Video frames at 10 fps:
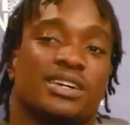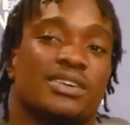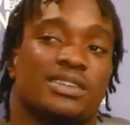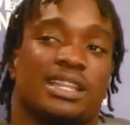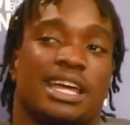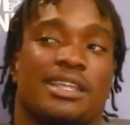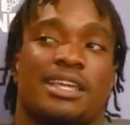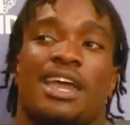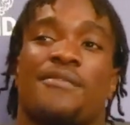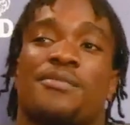know, like,
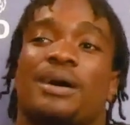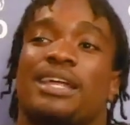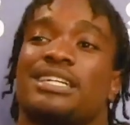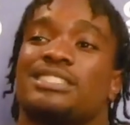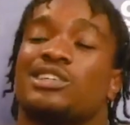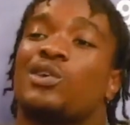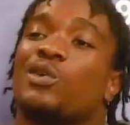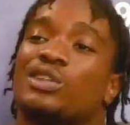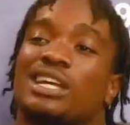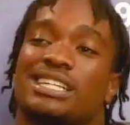everybody has their
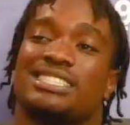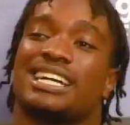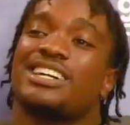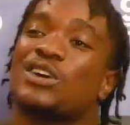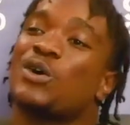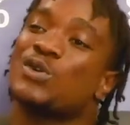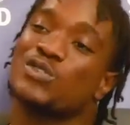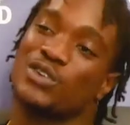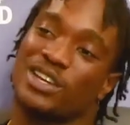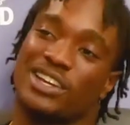code, like, it's like a
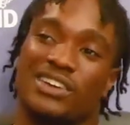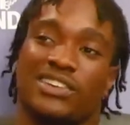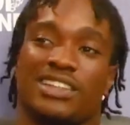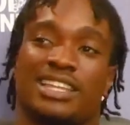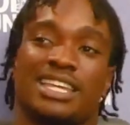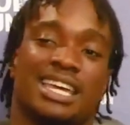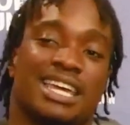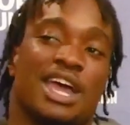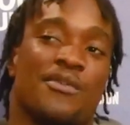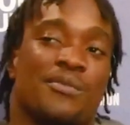culture here, and
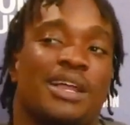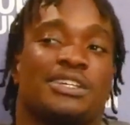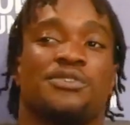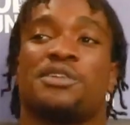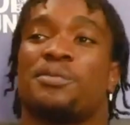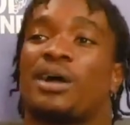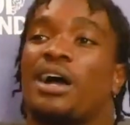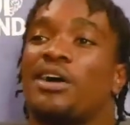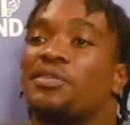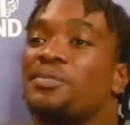everybody's really
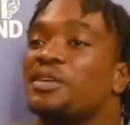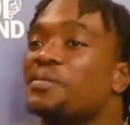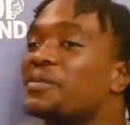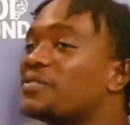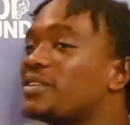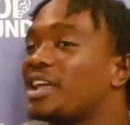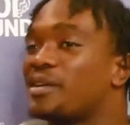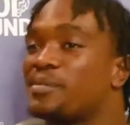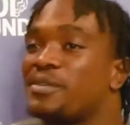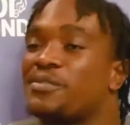proud to be in Memphis,
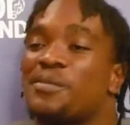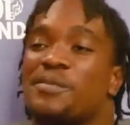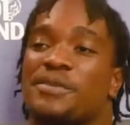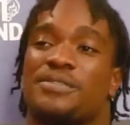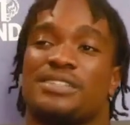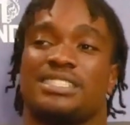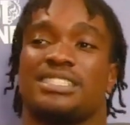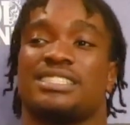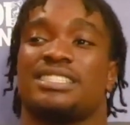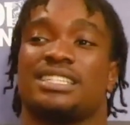like, be from Memphis,
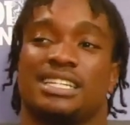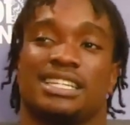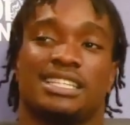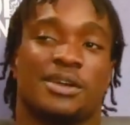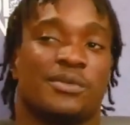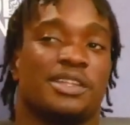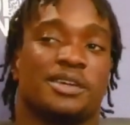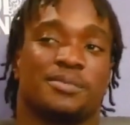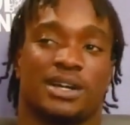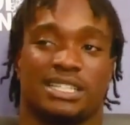and they really
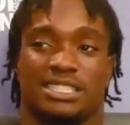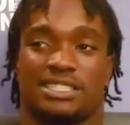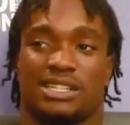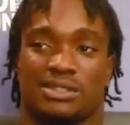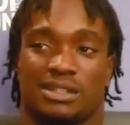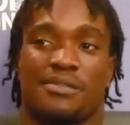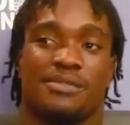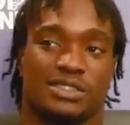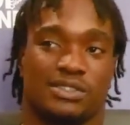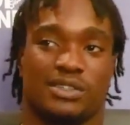embrace it. So I've
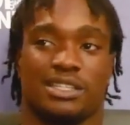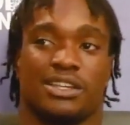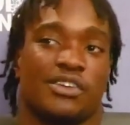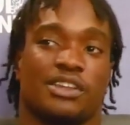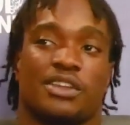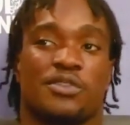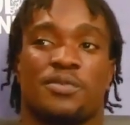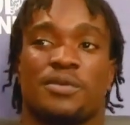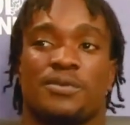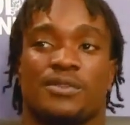enjoyed learning those
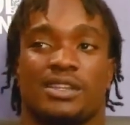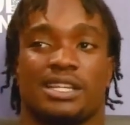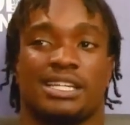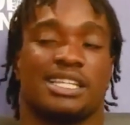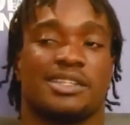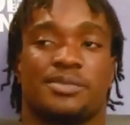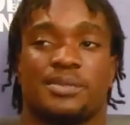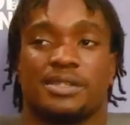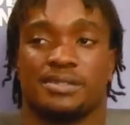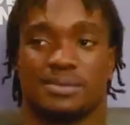people and getting to
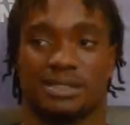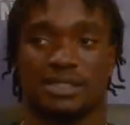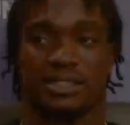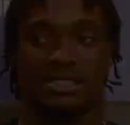meet them, you know.